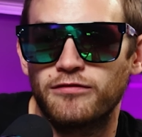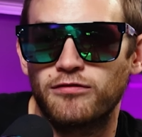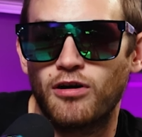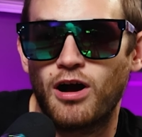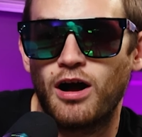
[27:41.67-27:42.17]

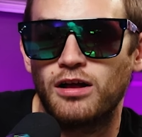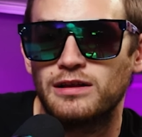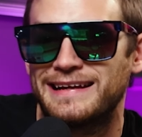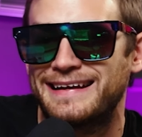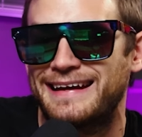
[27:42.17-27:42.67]

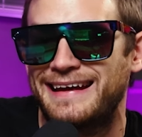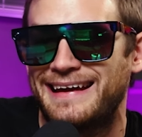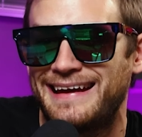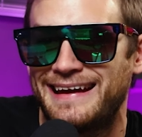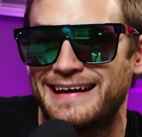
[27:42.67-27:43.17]

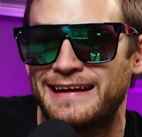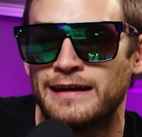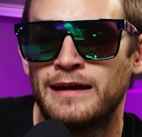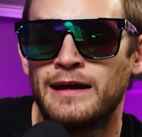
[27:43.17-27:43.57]
frolicking.